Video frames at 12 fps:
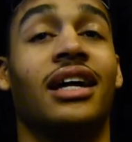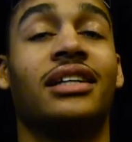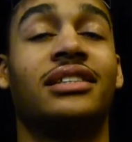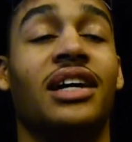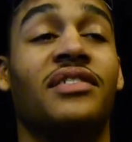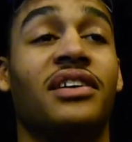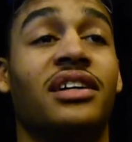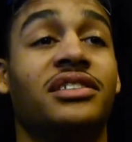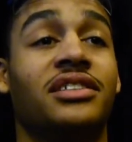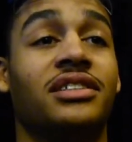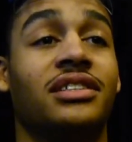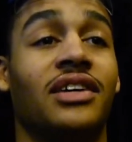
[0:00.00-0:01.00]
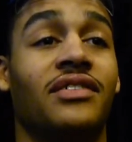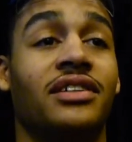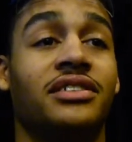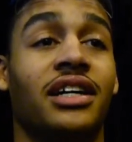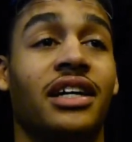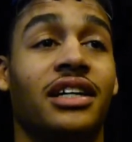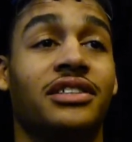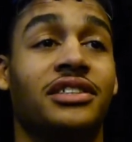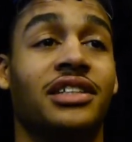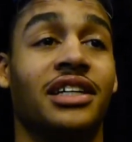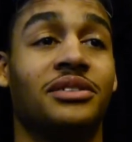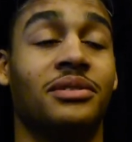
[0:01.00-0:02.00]
700, 800
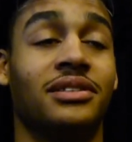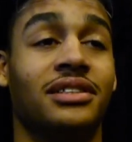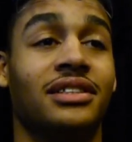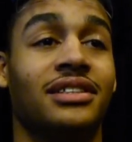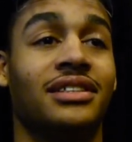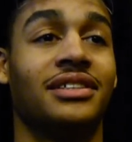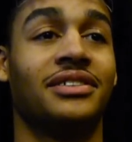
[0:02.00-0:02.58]
text messages.